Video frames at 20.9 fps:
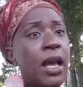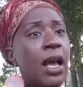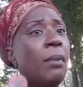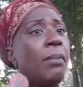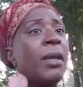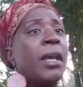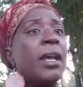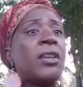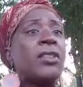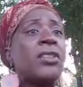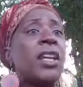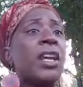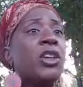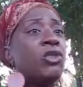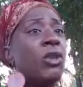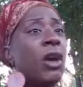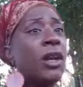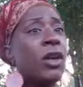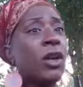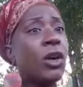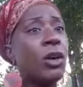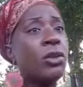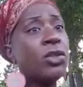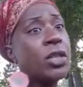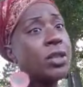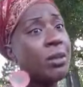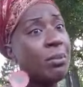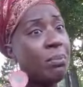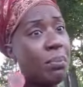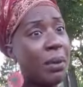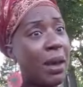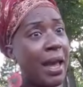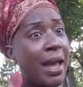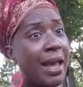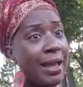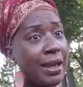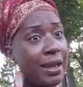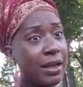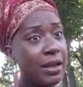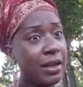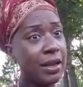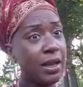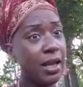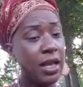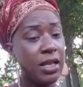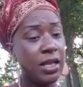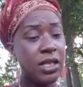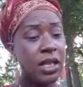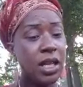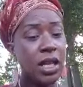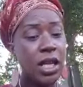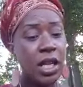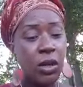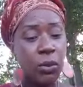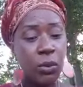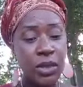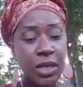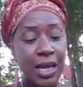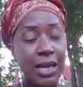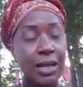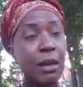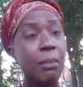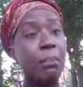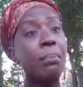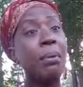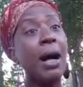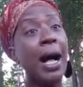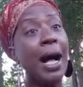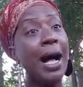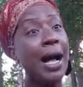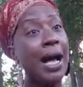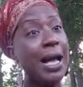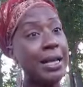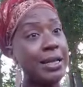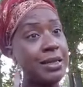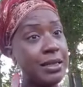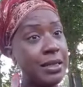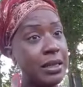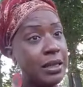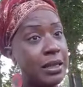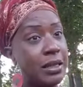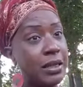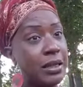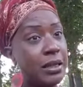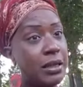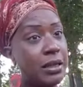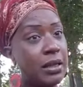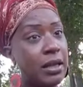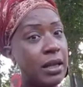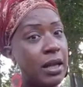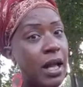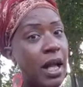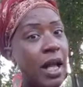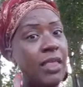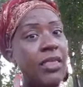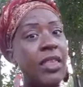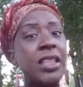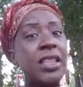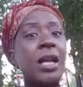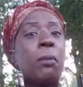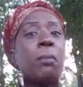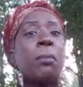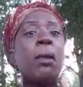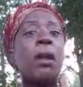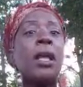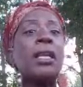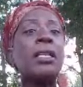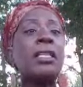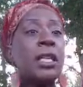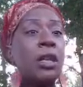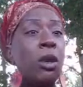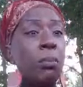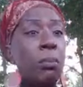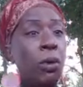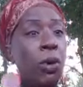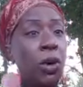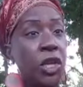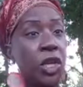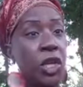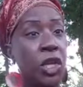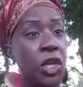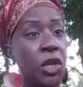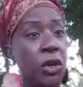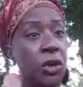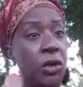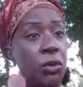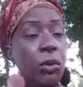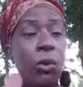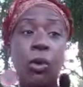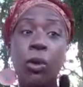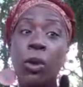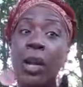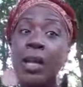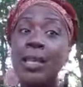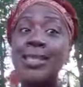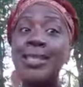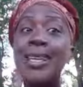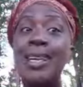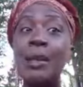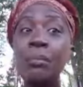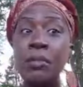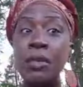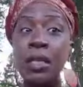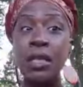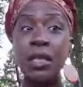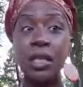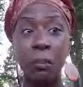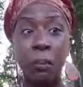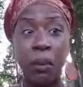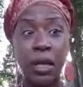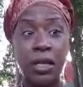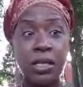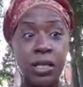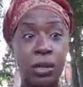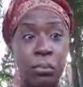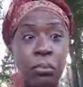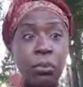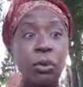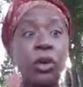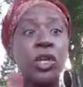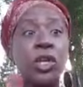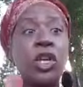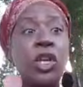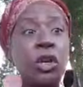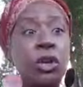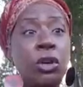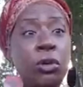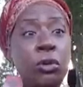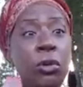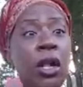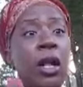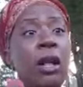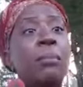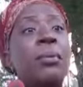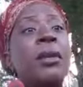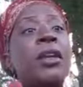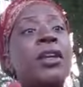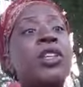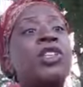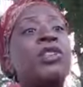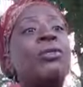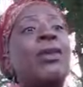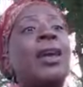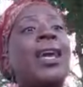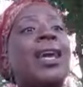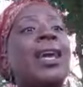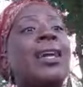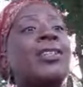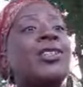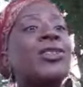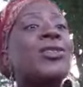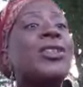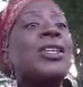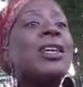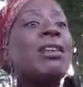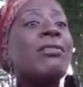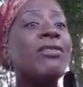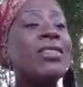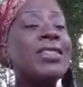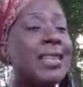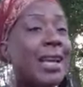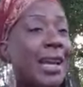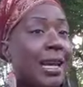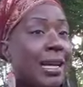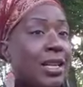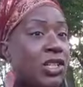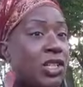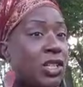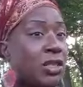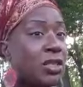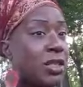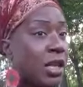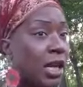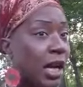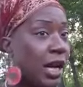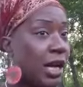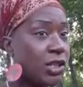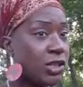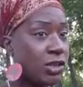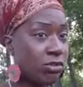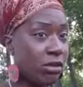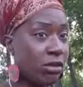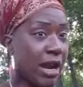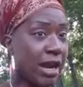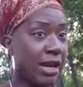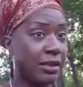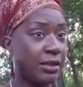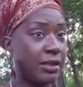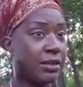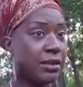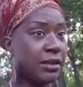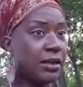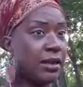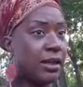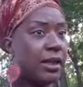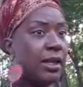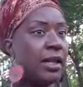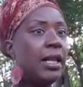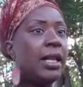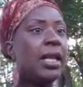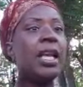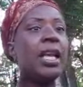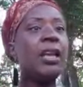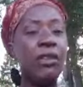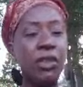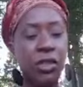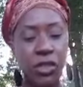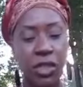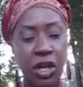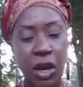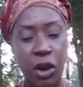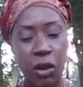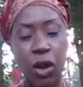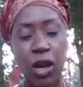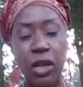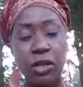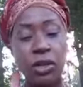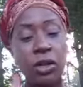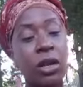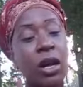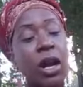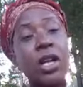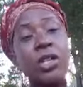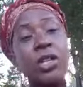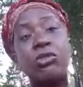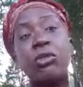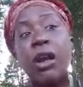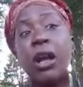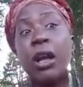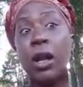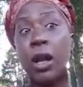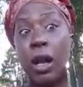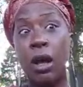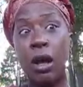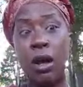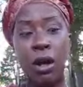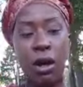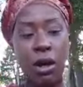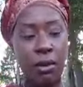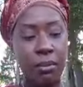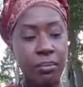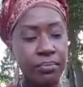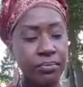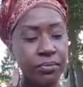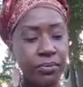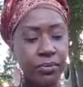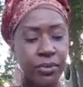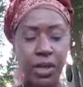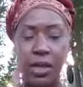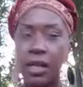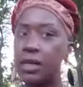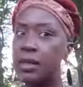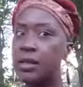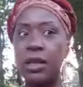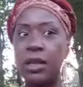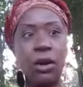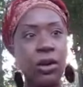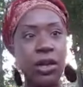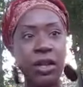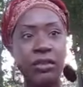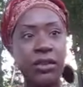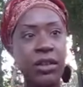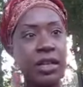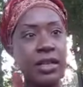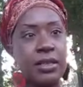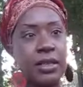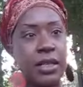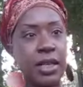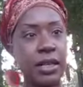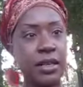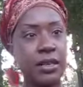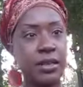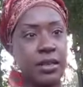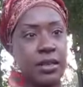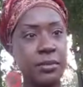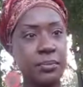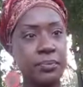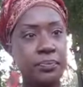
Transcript: Because they're trying to go to the bank to liquidate a bond that they're placing upon you or attempting to place upon you because you answered the invitation to contract, even though under contract law don't even exist.